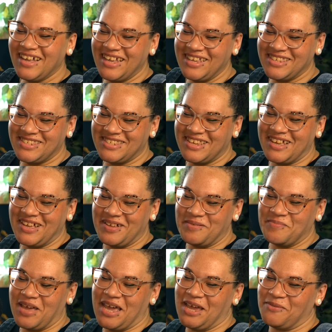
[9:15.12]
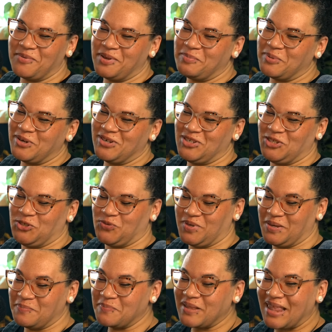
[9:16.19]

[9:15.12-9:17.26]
It's um Angry Birds Dream